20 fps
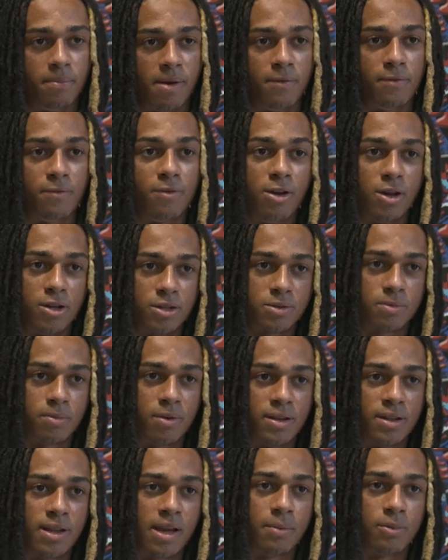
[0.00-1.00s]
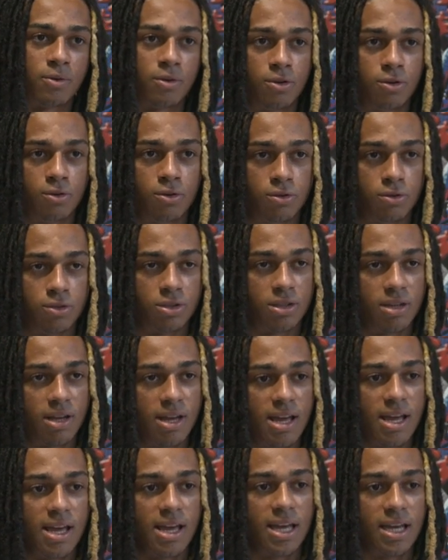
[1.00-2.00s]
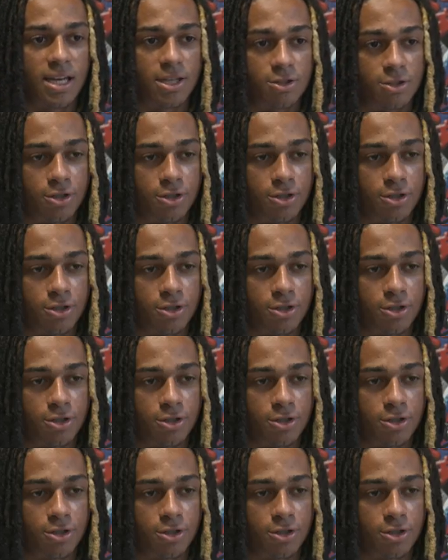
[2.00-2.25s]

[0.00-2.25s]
my first brand that I'm going to launch is